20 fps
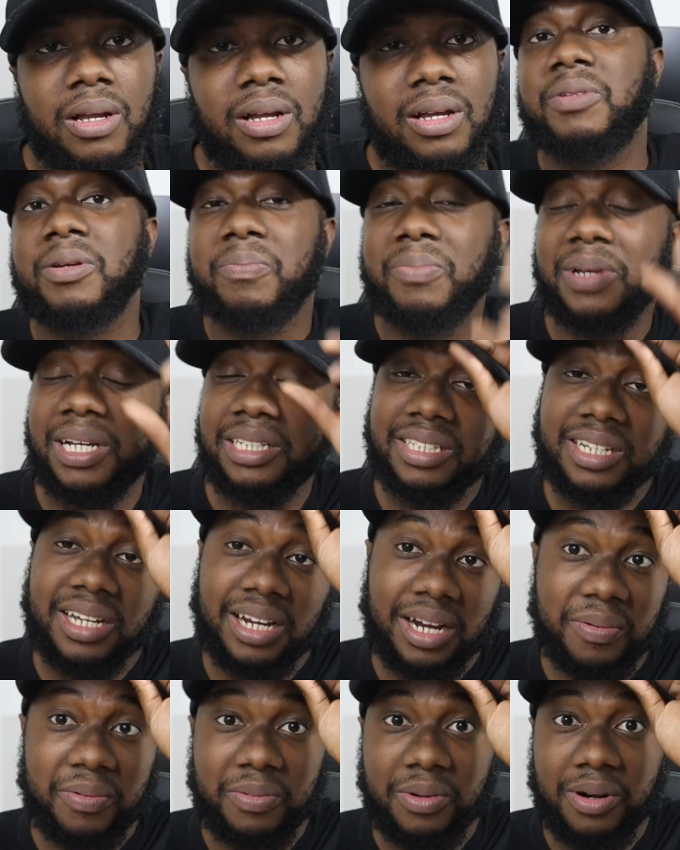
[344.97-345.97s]
The best
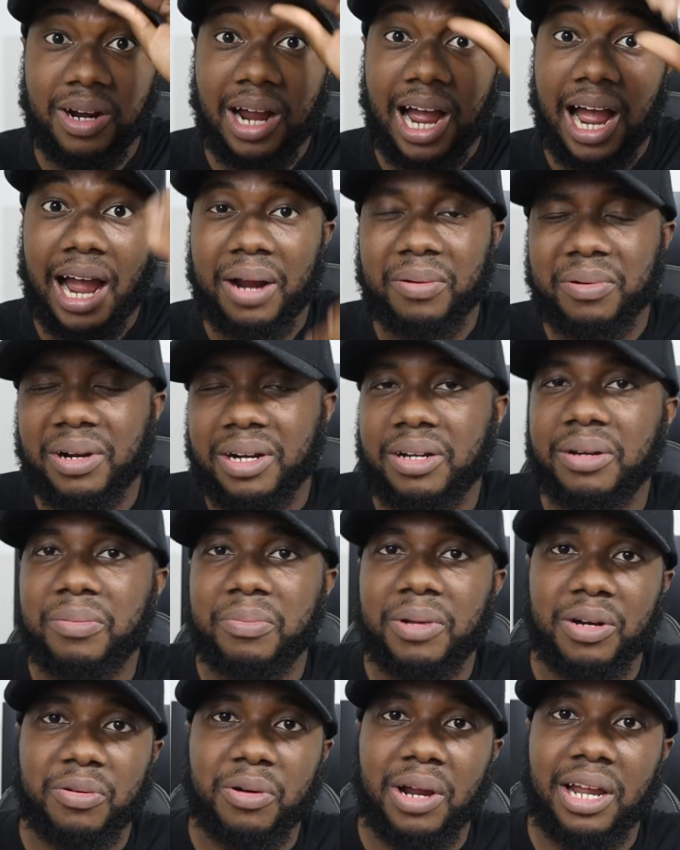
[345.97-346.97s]
camera I
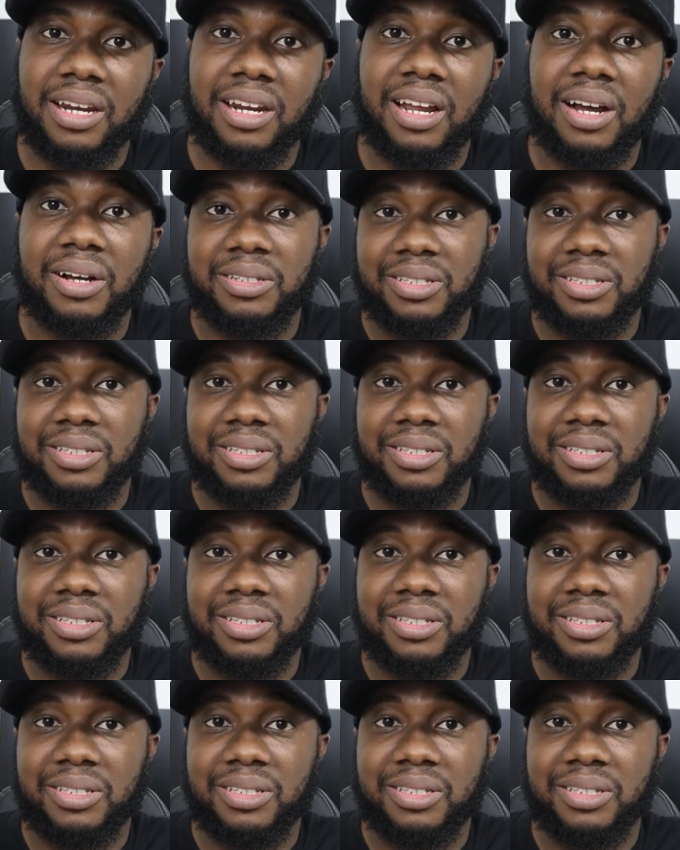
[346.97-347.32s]
recommend right now